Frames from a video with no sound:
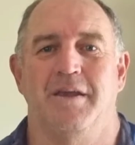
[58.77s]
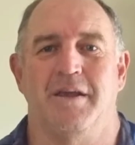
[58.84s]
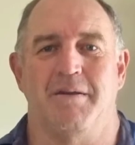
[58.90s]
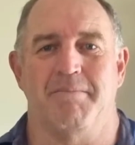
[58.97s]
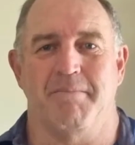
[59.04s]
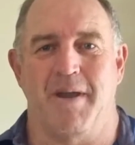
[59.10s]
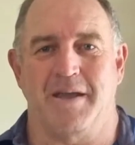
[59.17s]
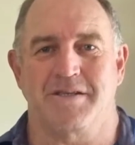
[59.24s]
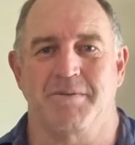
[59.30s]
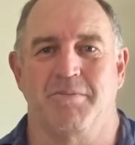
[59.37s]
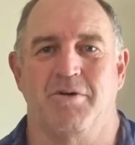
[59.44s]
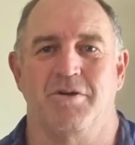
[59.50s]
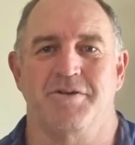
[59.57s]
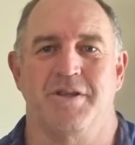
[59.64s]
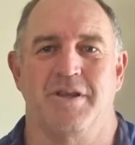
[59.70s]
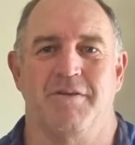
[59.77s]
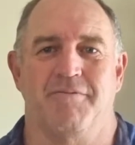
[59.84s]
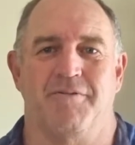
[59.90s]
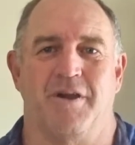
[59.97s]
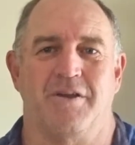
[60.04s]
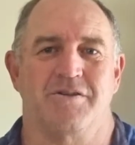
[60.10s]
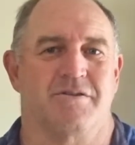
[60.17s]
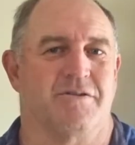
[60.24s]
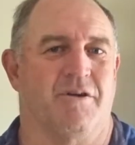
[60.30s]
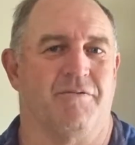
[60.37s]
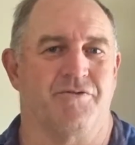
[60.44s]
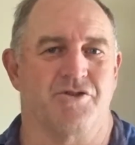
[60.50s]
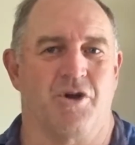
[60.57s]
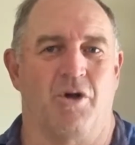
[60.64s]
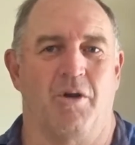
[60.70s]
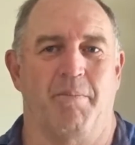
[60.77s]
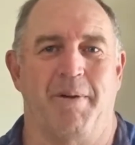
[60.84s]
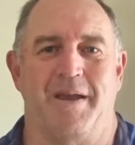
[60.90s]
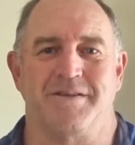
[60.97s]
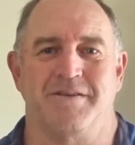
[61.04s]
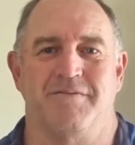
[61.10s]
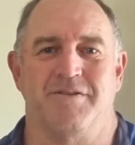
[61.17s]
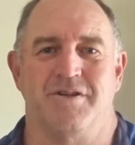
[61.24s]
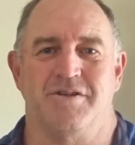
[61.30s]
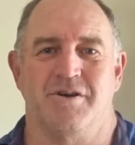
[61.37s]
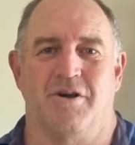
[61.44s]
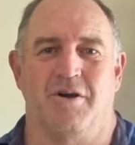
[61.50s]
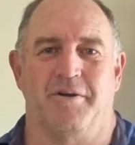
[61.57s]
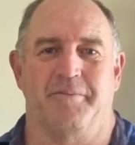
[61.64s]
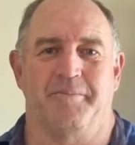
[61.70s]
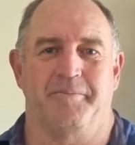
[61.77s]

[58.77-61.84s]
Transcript: in maximising the effects of solar passive design.